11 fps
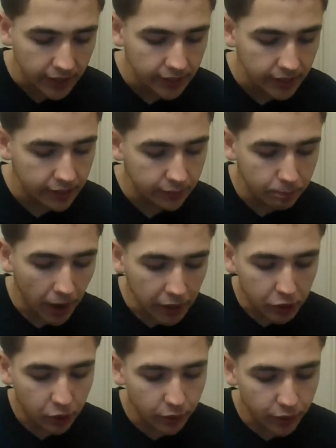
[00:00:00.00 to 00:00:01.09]

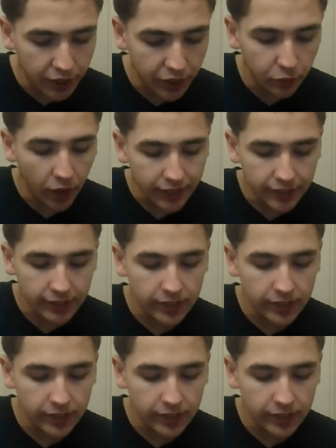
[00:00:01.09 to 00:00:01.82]
special U.S.